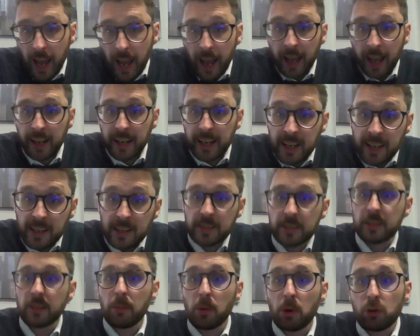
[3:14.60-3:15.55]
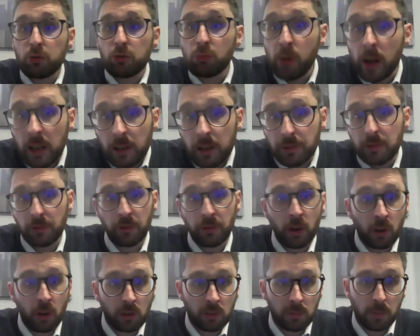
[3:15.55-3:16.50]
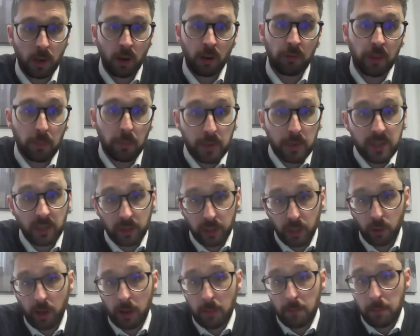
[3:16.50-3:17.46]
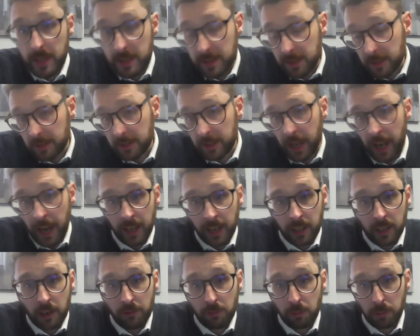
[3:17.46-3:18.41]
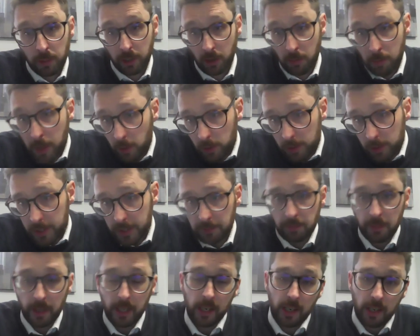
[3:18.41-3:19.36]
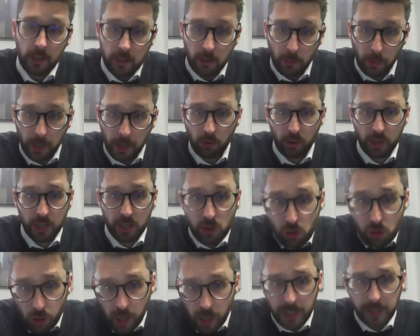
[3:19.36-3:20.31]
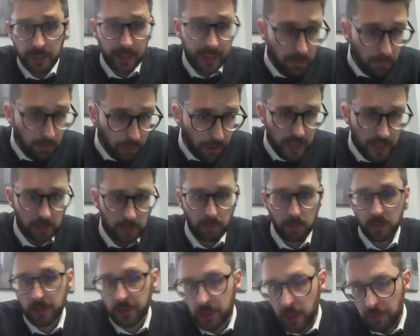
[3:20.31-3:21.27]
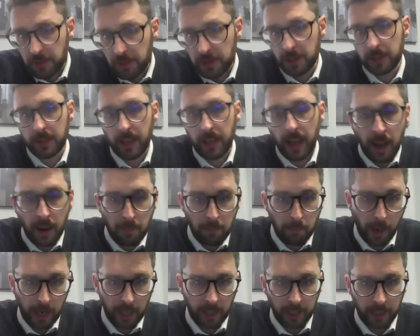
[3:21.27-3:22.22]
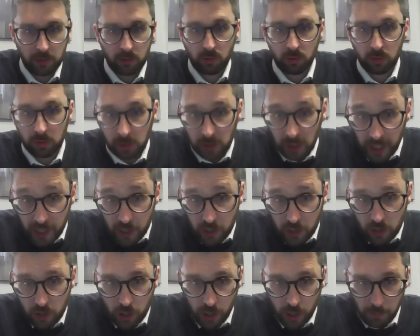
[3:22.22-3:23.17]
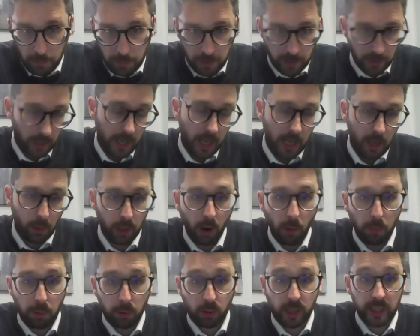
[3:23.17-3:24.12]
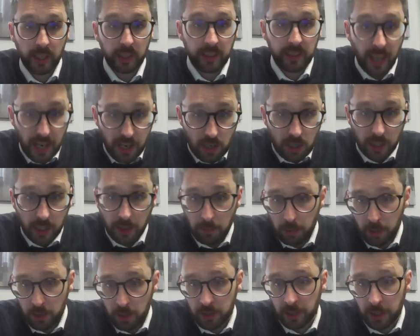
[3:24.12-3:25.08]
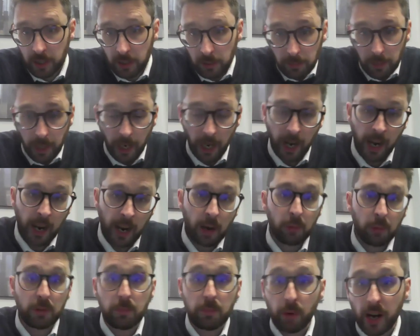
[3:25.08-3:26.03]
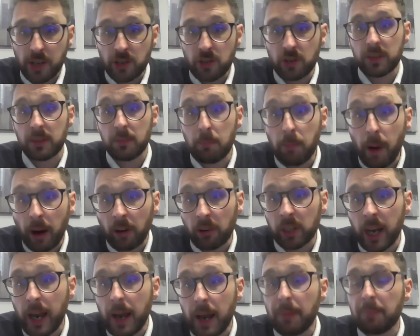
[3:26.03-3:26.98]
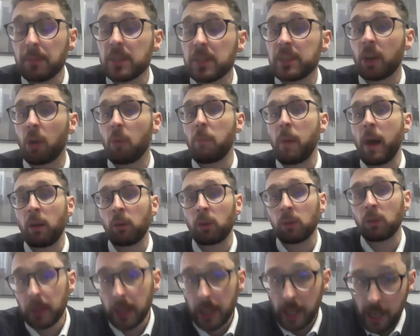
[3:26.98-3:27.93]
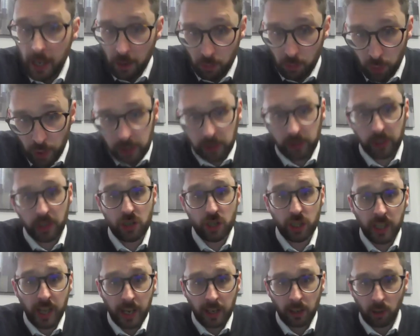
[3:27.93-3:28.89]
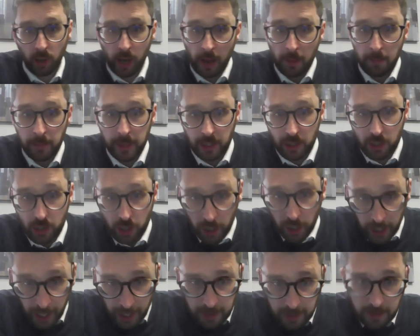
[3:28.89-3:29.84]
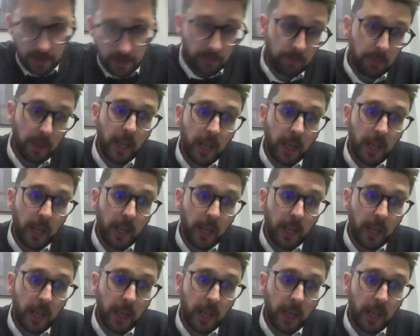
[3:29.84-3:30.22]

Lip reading: and is the most relevant forum of the Brazil-UK business and government community to increase trade, investment, services, and bilateral relationships. We operate nationally in Brazil with branches in Paraná, São Paulo, Rio de Janeiro, and Minas Gerais.